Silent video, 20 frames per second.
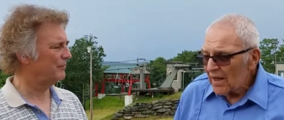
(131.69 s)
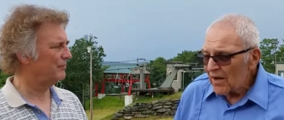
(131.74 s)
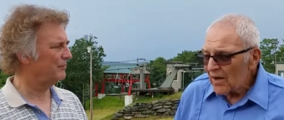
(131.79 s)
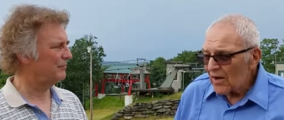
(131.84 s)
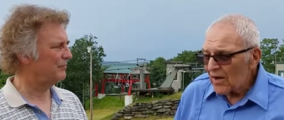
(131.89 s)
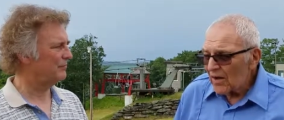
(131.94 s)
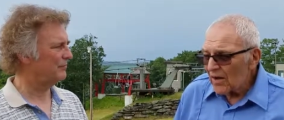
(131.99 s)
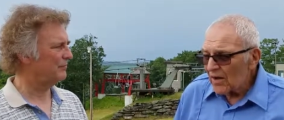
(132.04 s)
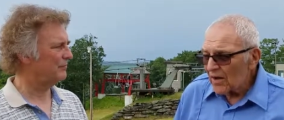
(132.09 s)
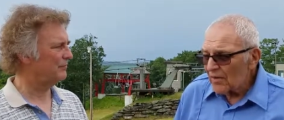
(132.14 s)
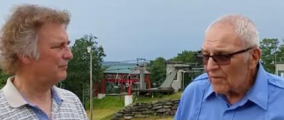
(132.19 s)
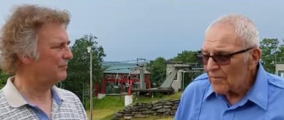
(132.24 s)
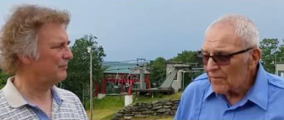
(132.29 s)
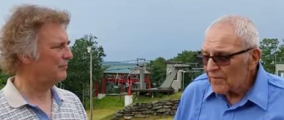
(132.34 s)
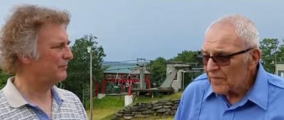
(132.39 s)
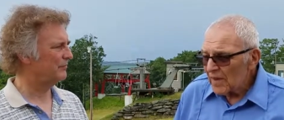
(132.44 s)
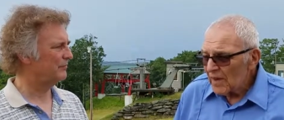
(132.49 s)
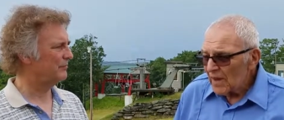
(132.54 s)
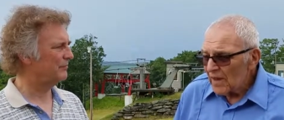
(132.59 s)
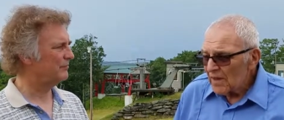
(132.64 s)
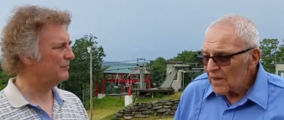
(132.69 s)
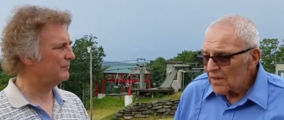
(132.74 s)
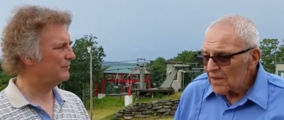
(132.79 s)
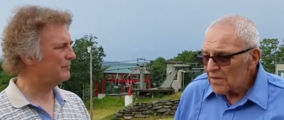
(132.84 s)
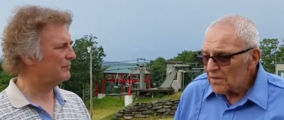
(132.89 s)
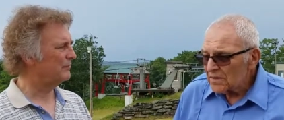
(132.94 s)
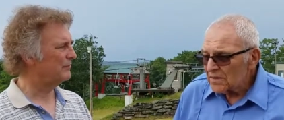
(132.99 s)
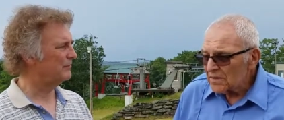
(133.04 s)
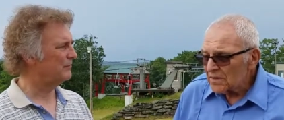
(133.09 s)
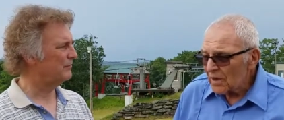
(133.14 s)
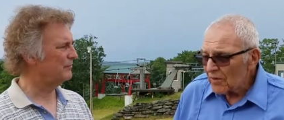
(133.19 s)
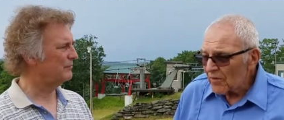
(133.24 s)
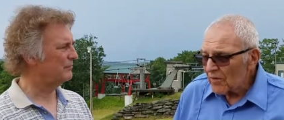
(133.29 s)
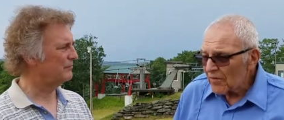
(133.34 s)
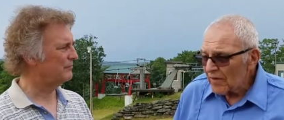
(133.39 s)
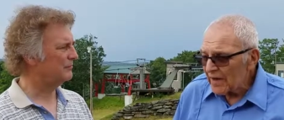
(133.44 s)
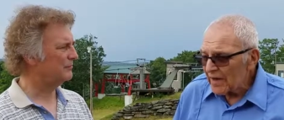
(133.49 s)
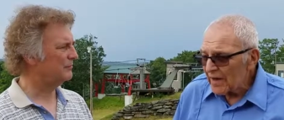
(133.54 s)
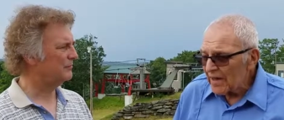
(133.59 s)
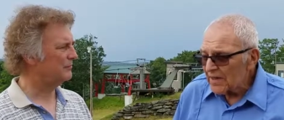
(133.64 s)
Speaker 1: Um, some of
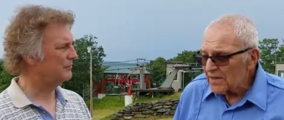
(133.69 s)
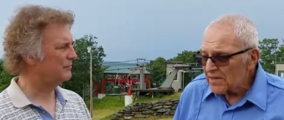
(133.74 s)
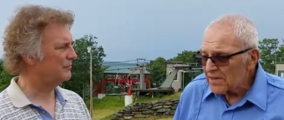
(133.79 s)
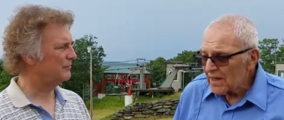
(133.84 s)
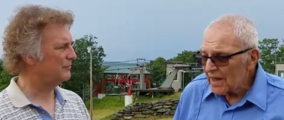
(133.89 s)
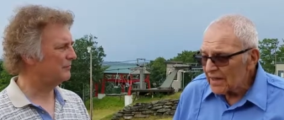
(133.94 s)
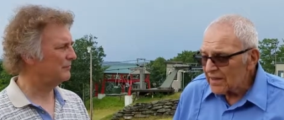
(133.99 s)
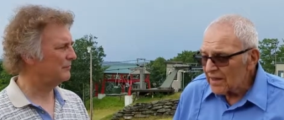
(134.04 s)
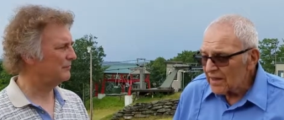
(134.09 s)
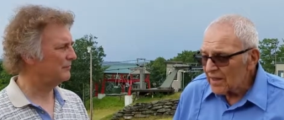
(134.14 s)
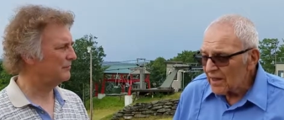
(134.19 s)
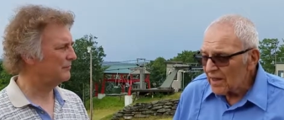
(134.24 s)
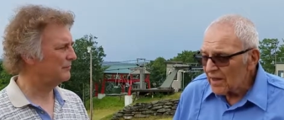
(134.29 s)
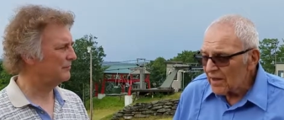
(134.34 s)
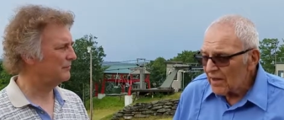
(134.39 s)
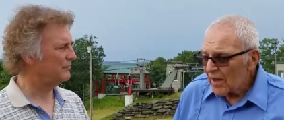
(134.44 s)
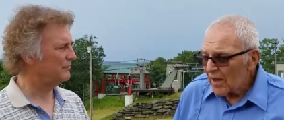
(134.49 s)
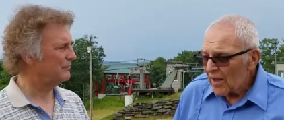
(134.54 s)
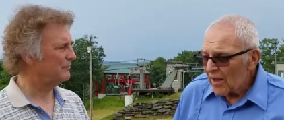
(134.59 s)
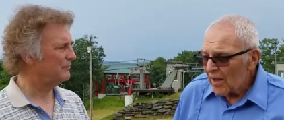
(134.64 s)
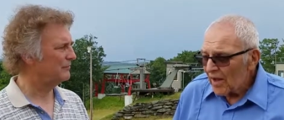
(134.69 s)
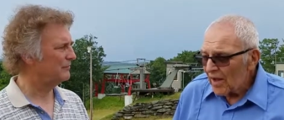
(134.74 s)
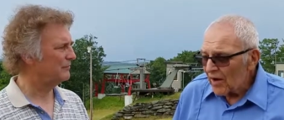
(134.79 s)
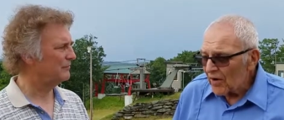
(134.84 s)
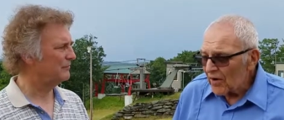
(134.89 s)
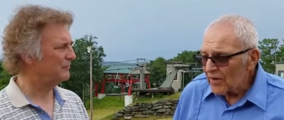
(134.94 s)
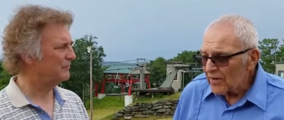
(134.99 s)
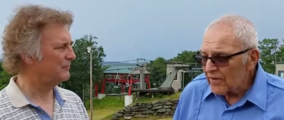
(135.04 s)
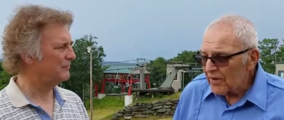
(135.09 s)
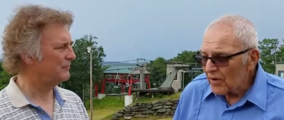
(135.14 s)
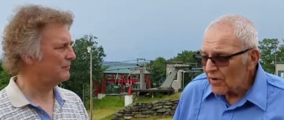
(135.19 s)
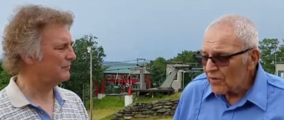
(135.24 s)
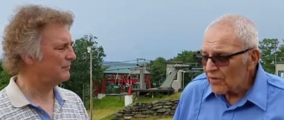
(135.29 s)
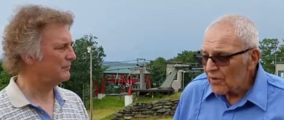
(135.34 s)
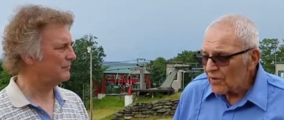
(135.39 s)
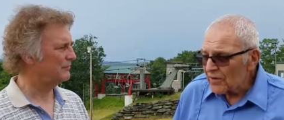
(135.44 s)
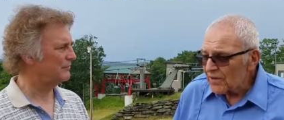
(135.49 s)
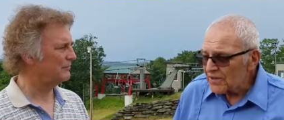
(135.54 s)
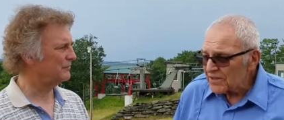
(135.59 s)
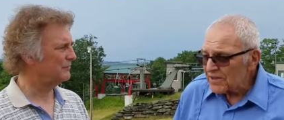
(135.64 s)
it is that uh, although
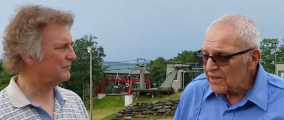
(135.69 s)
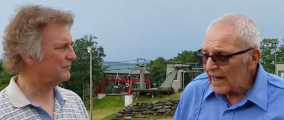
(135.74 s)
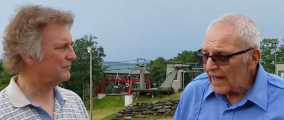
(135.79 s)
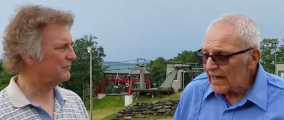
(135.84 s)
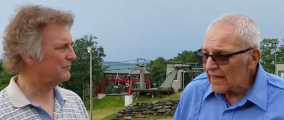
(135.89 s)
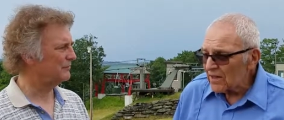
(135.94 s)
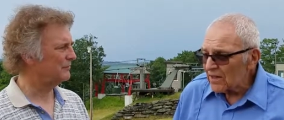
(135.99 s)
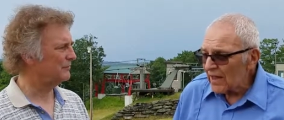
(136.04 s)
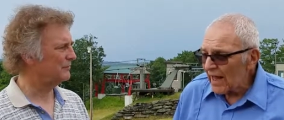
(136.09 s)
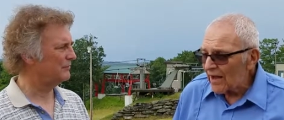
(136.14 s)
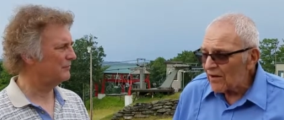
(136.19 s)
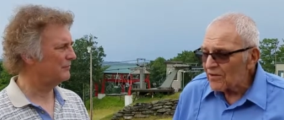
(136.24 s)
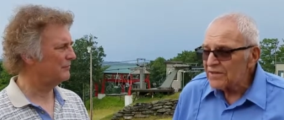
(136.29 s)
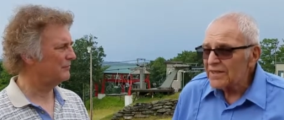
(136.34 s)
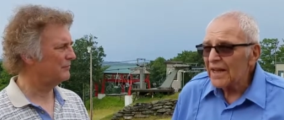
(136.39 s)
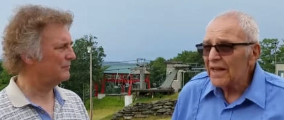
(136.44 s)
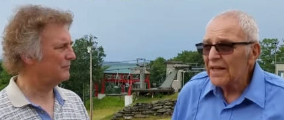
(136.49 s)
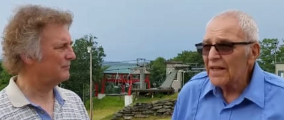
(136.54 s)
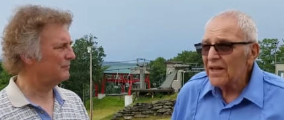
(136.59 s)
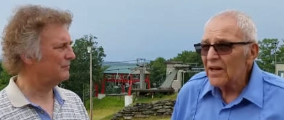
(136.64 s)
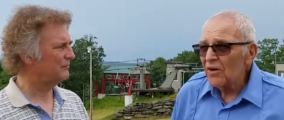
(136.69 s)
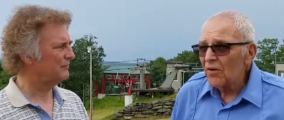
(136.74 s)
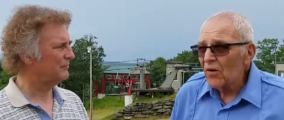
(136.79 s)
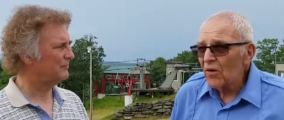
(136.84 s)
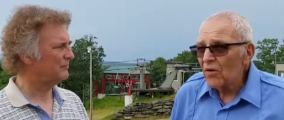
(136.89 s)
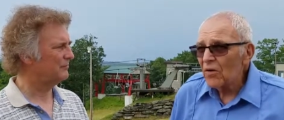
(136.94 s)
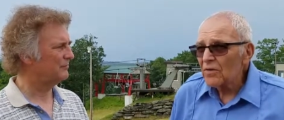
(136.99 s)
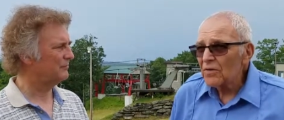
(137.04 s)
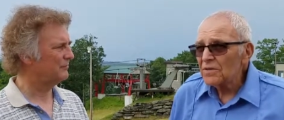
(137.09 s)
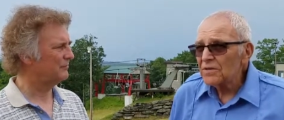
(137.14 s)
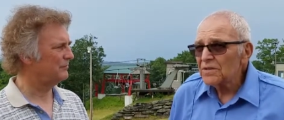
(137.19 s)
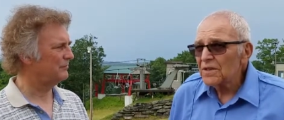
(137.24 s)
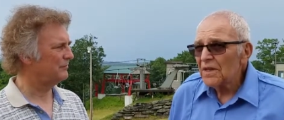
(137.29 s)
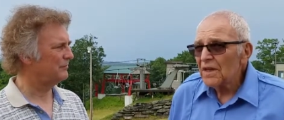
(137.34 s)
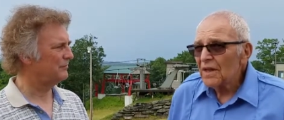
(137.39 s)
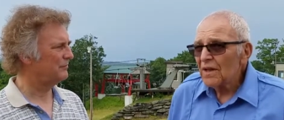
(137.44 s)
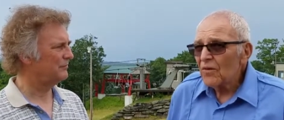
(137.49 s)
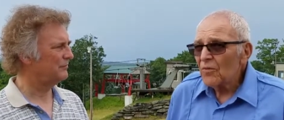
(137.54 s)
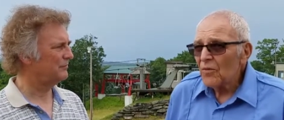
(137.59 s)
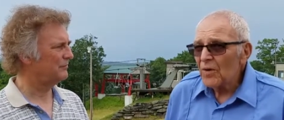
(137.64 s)
the state allows eight-year-olds,
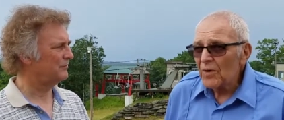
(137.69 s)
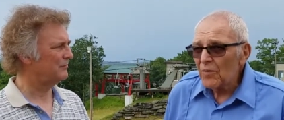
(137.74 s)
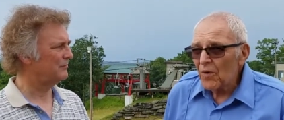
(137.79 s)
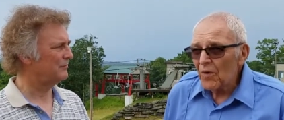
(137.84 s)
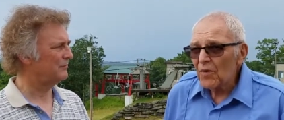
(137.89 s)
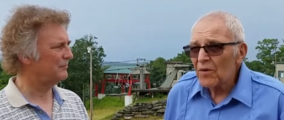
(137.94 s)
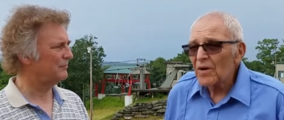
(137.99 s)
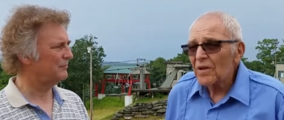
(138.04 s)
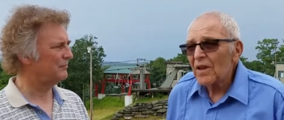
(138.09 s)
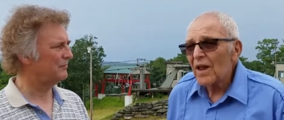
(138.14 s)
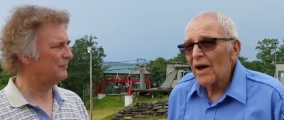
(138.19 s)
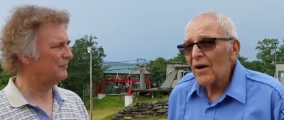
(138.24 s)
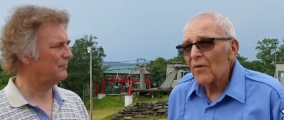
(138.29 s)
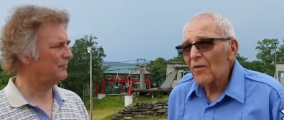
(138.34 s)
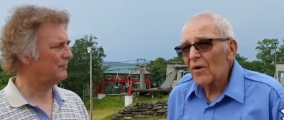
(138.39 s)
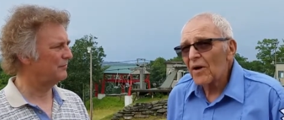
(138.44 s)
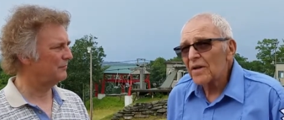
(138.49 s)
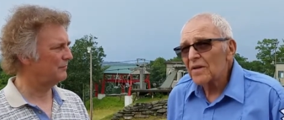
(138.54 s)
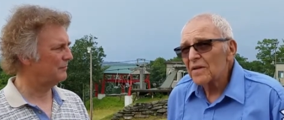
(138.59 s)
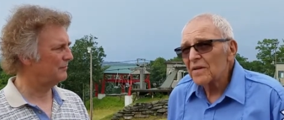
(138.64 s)
we won't allow it.